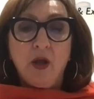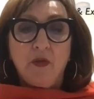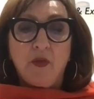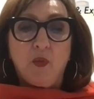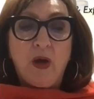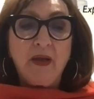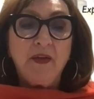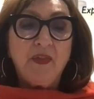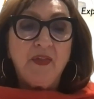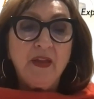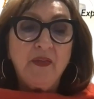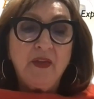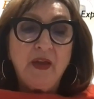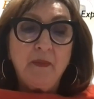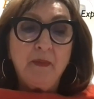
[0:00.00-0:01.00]
The one
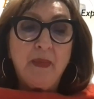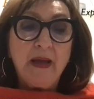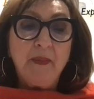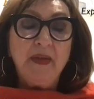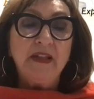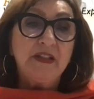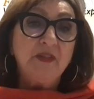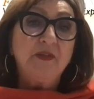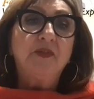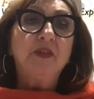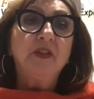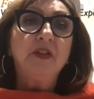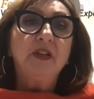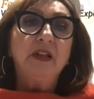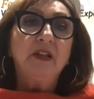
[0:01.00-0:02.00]
thing that may be
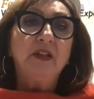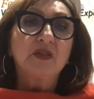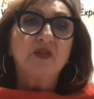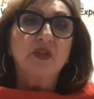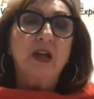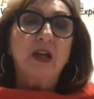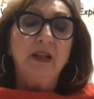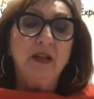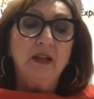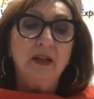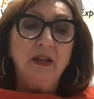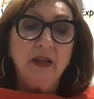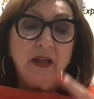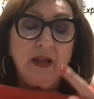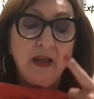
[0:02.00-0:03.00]
different in Australia